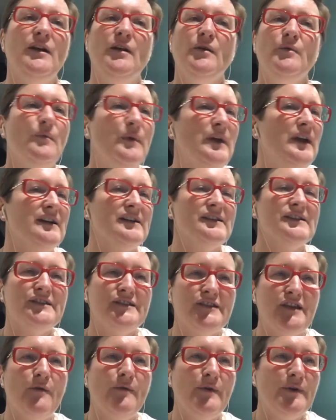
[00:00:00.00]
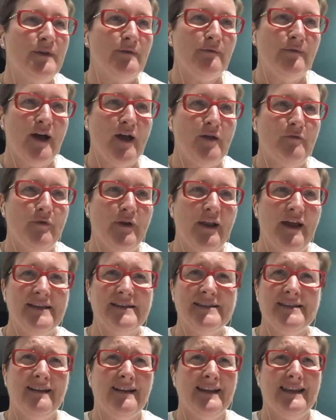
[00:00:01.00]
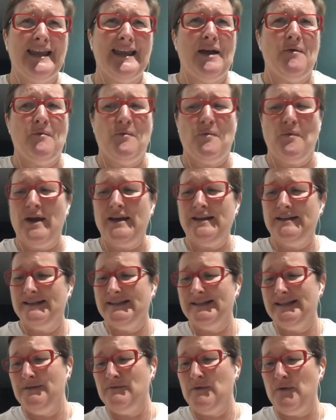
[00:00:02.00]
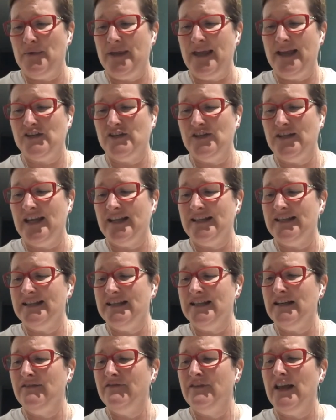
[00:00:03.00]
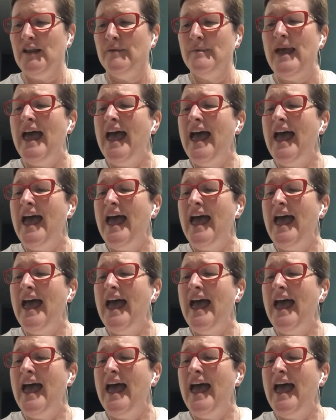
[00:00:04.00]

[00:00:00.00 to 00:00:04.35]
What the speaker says: we are so in the right place, and I can't wait to see what we actually get to develop.